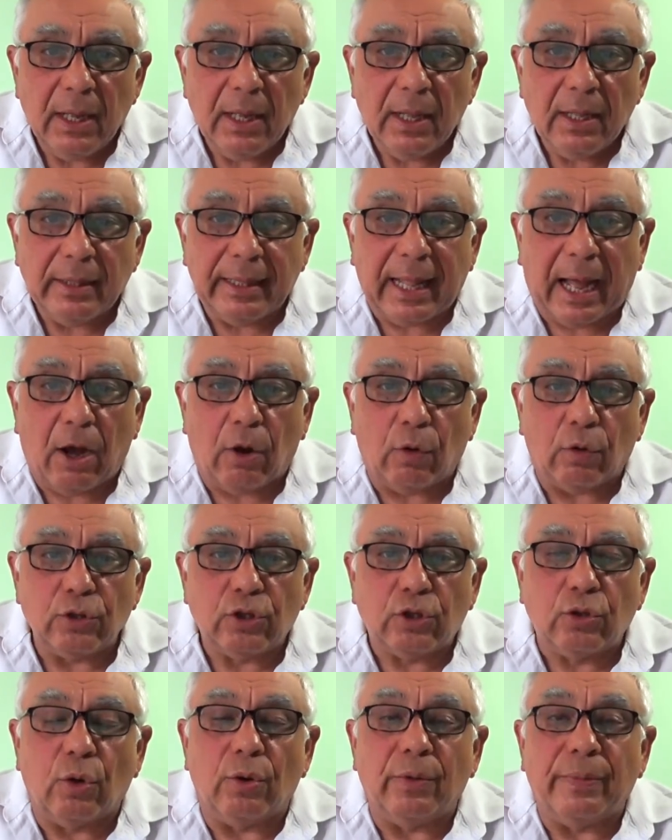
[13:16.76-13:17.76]
Now,
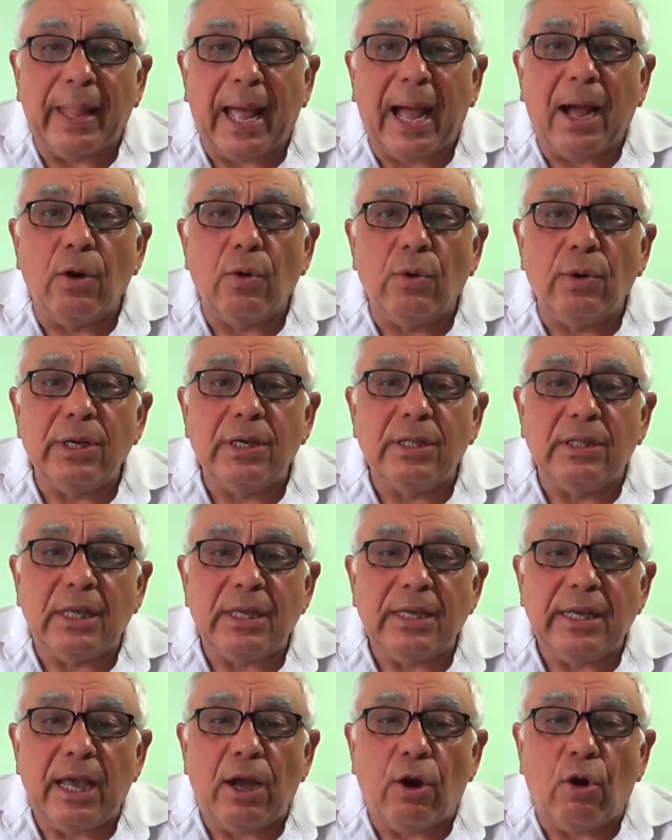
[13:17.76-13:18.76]
so now in the
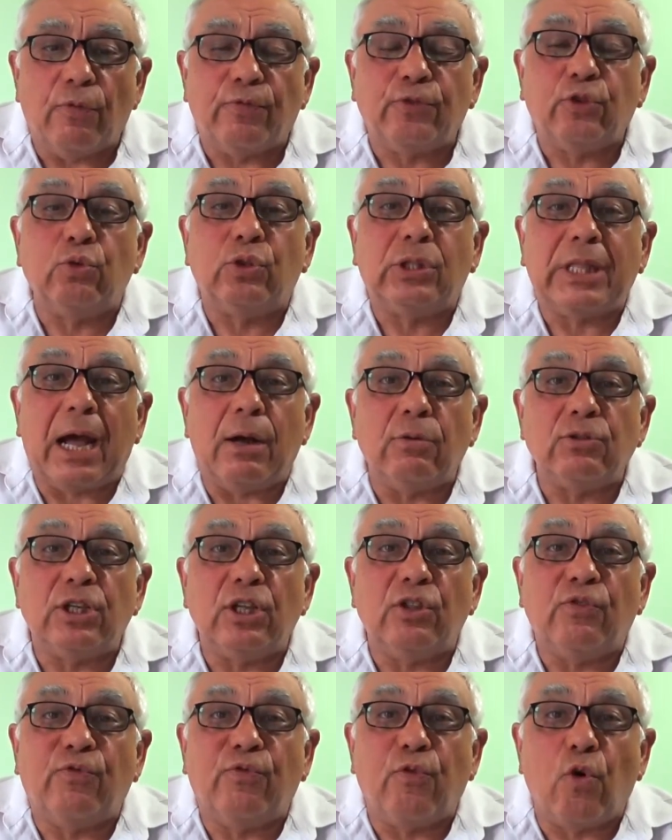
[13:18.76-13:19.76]
year of
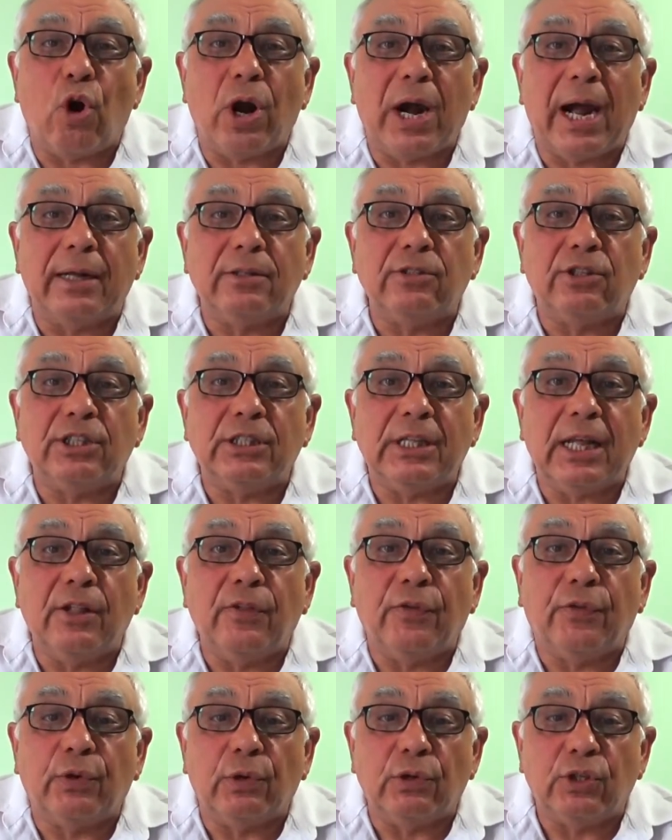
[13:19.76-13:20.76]

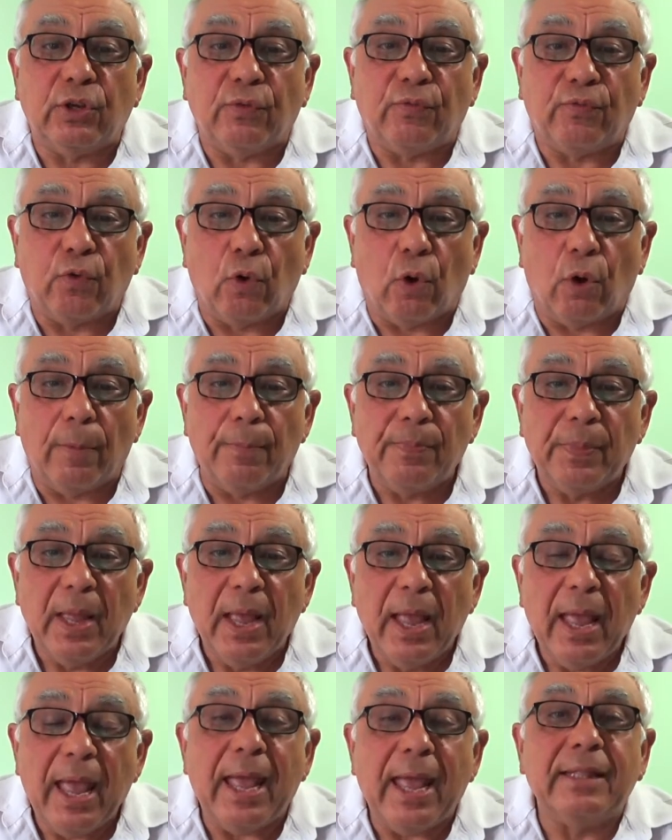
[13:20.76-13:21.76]
2434,
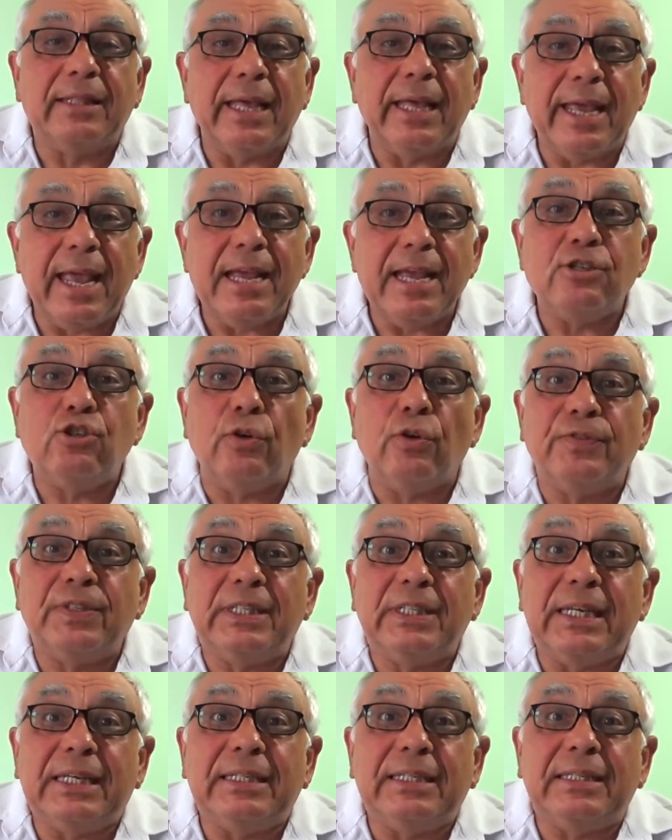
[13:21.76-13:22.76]
at the age of
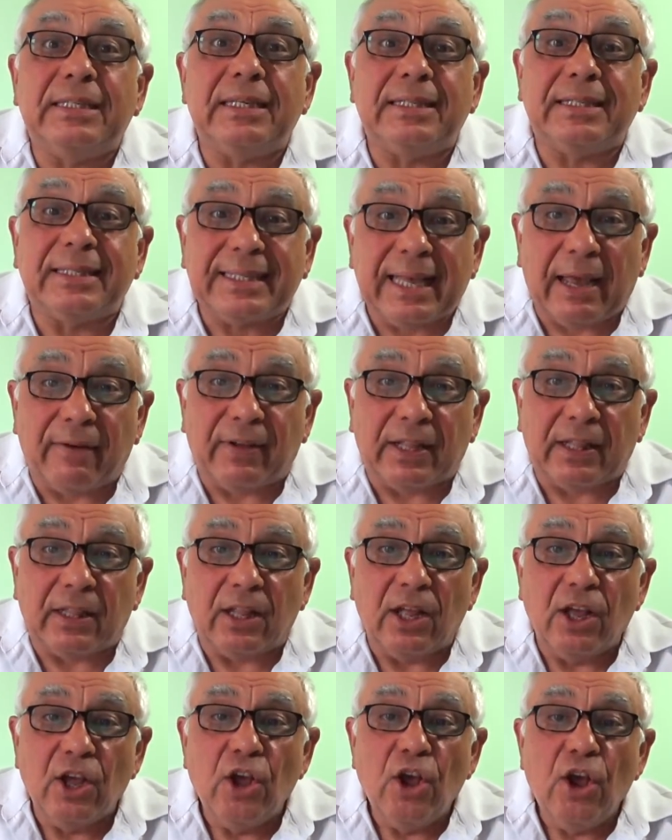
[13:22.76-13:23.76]
67,
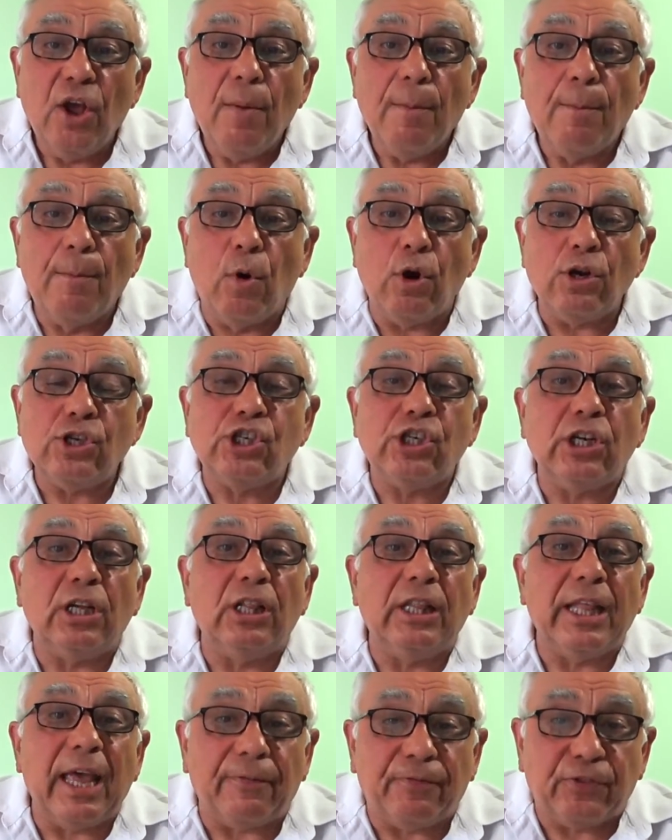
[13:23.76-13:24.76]
Moshe
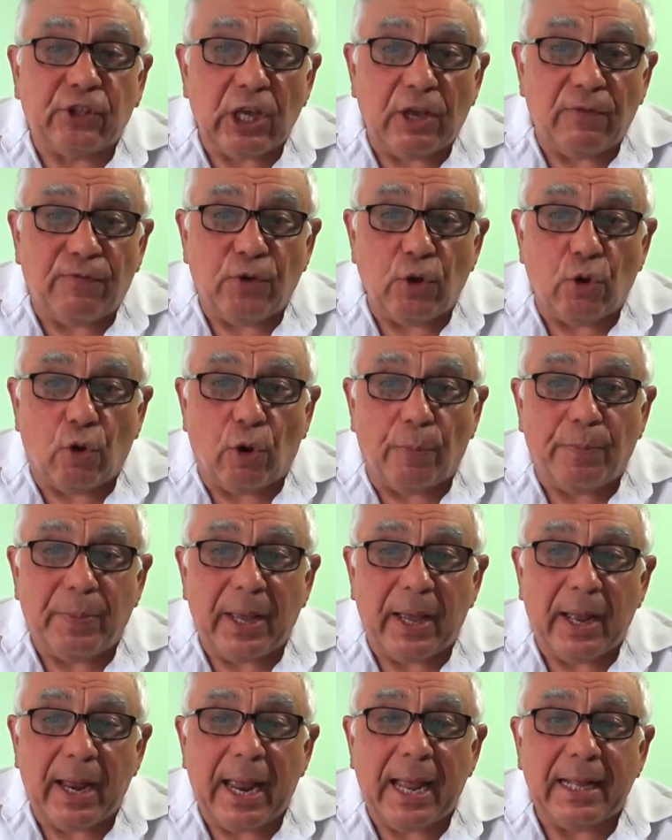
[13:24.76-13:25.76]
left
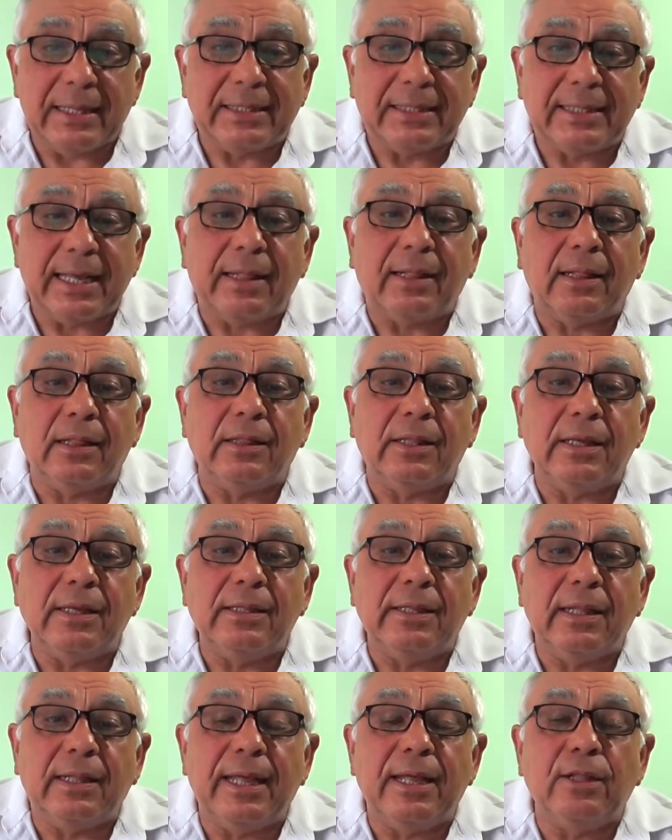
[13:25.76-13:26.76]
Ethiopia and settled in
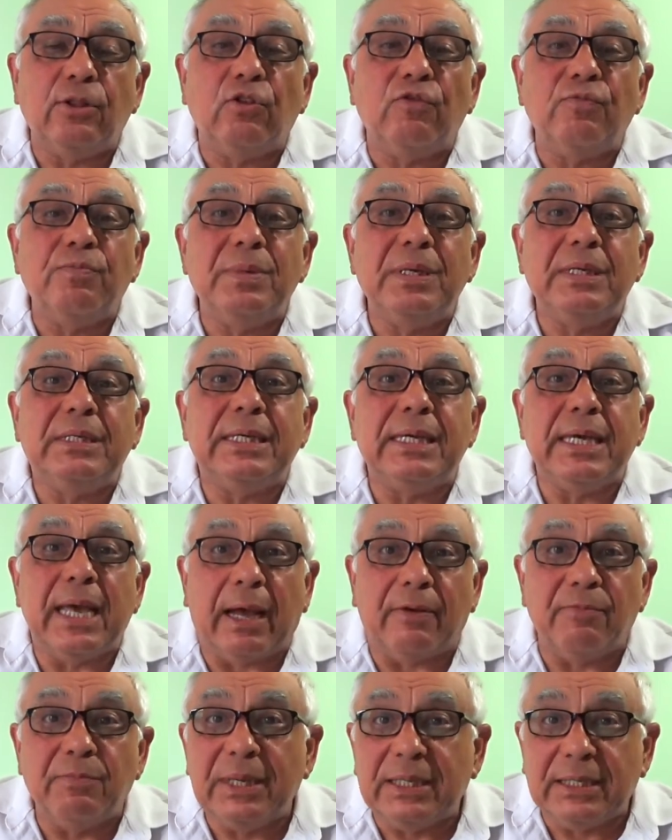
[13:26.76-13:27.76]
the land of
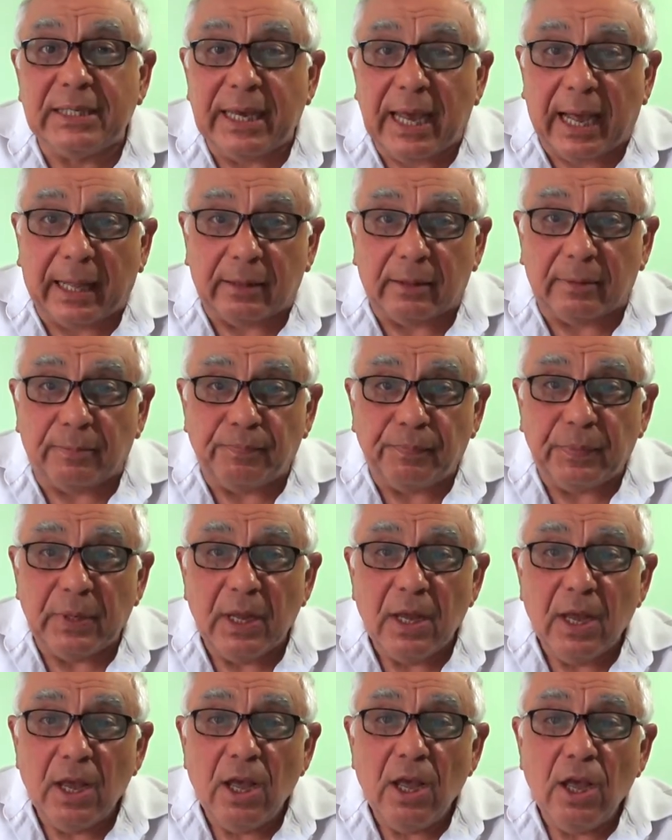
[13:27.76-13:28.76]
Midian.
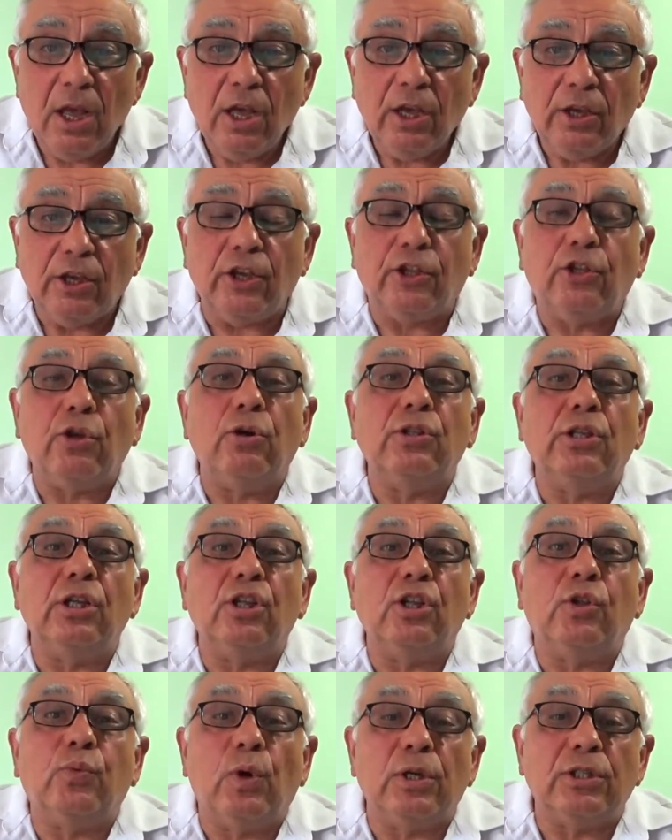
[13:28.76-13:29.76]
He thought that
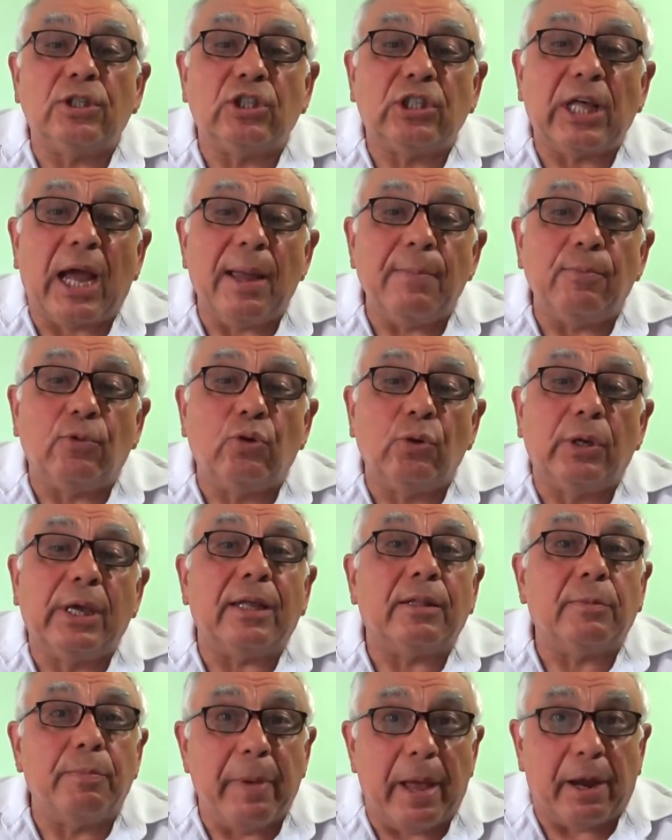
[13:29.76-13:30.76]
it was time to
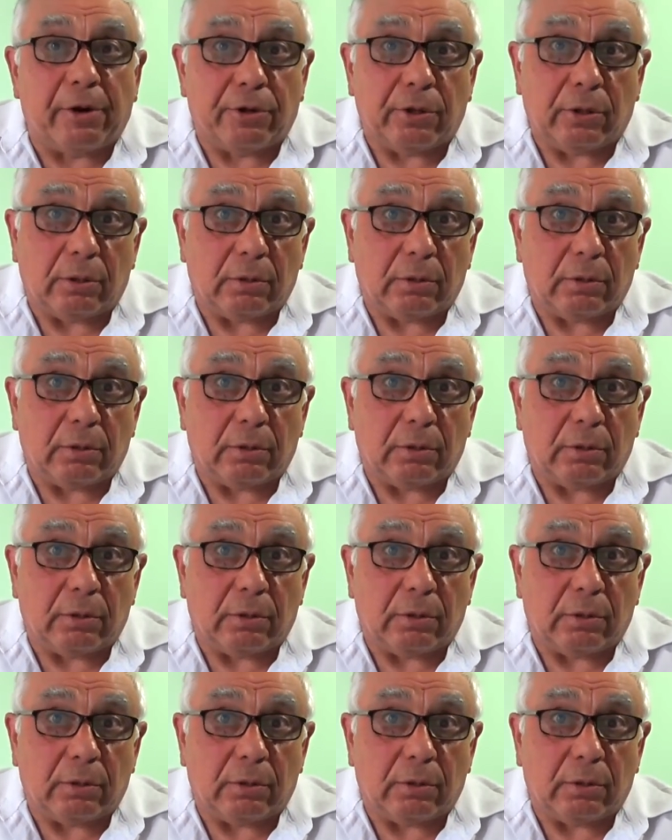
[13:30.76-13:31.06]
get married.